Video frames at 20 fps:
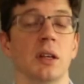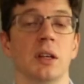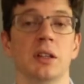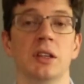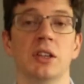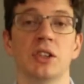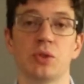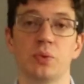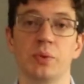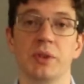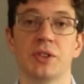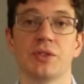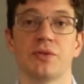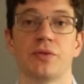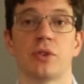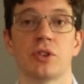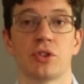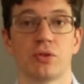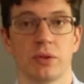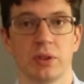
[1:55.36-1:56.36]
In this week's
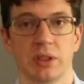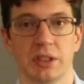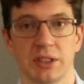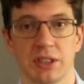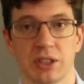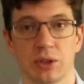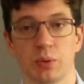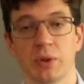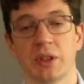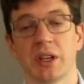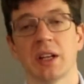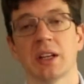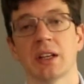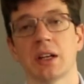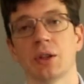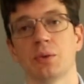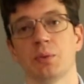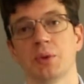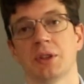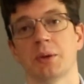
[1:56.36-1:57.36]
Forge releases, we can
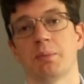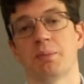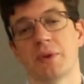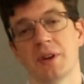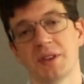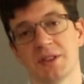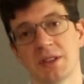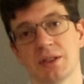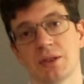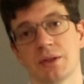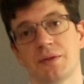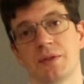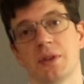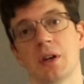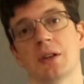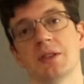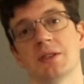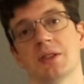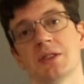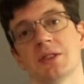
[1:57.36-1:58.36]
count with the presence of the
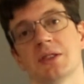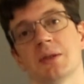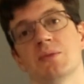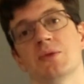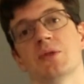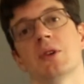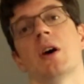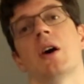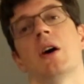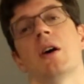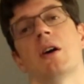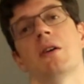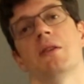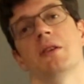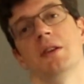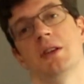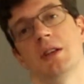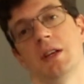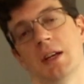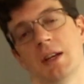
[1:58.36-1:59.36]
OutSystems
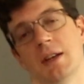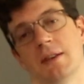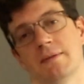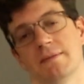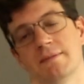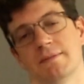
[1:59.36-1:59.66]
R&D.